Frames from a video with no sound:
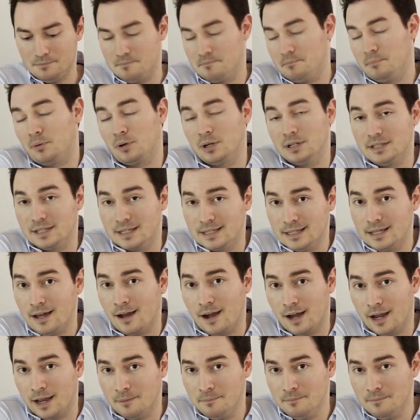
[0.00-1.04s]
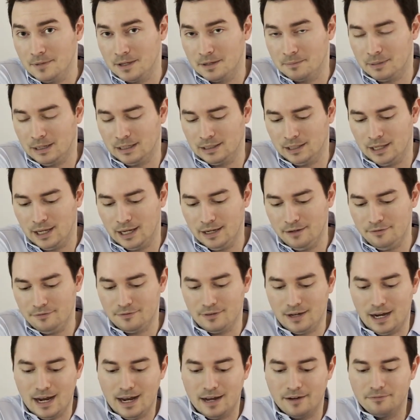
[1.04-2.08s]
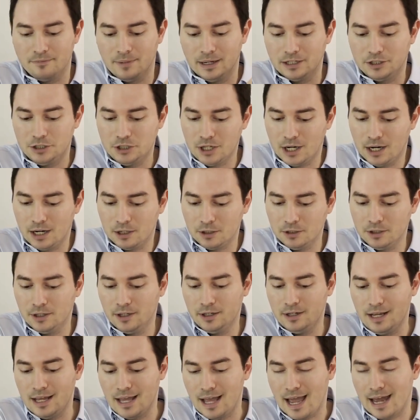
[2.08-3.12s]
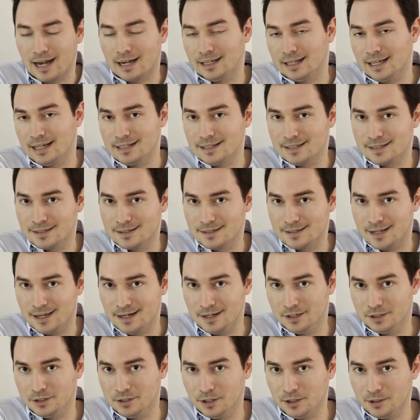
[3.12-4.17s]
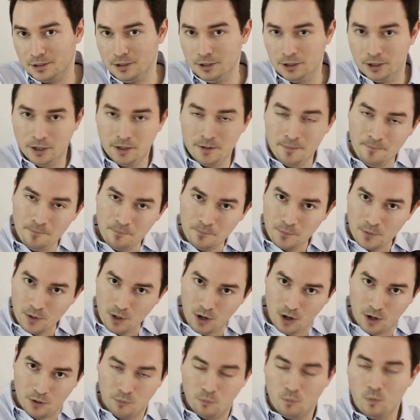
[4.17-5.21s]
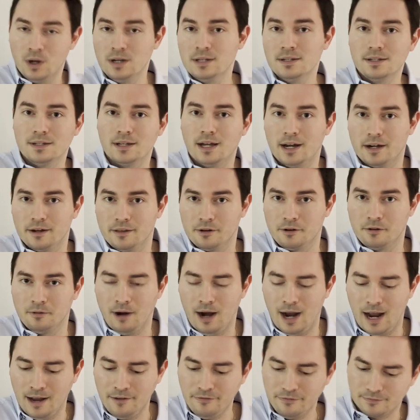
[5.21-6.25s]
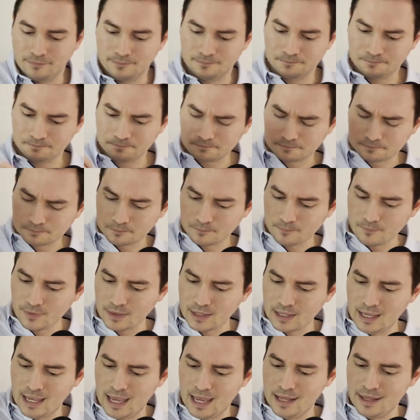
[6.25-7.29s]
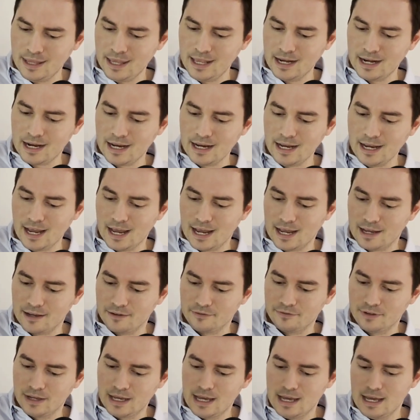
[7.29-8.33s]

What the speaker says: points in time in my life. I have my childhood, adolescence, and adulthood on one side of the graph, and then I have